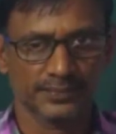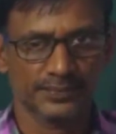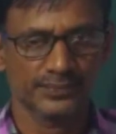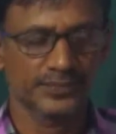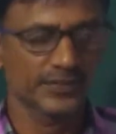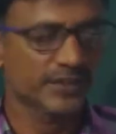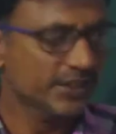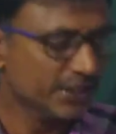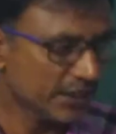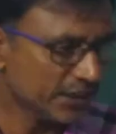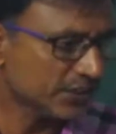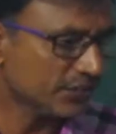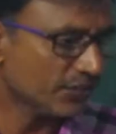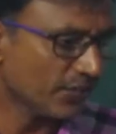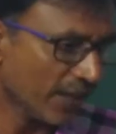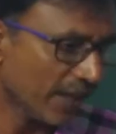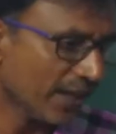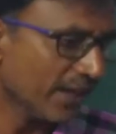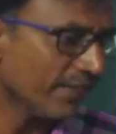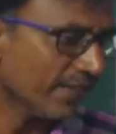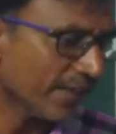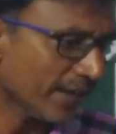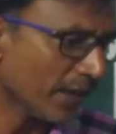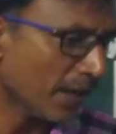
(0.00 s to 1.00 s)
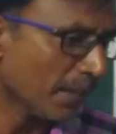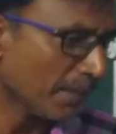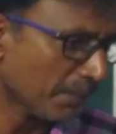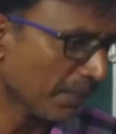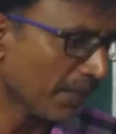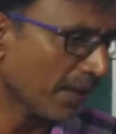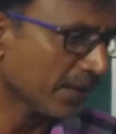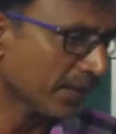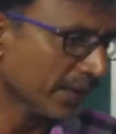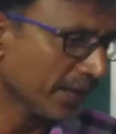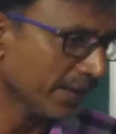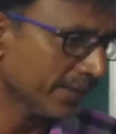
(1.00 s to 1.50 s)
This is very
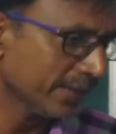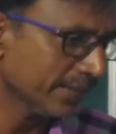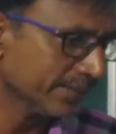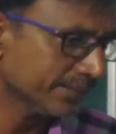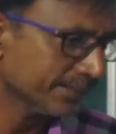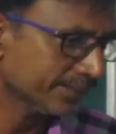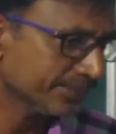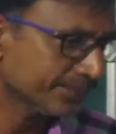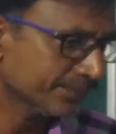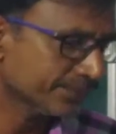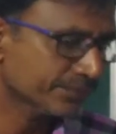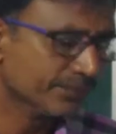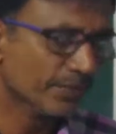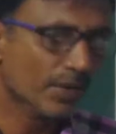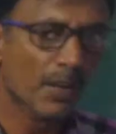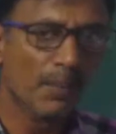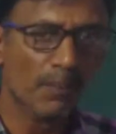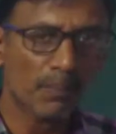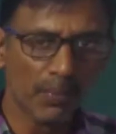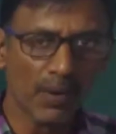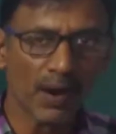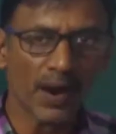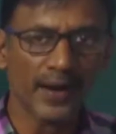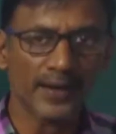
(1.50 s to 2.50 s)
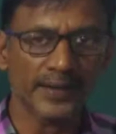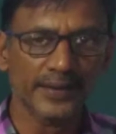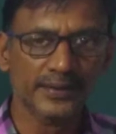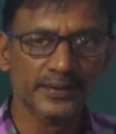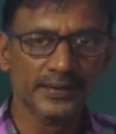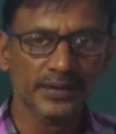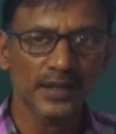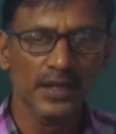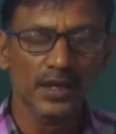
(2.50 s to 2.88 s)
important point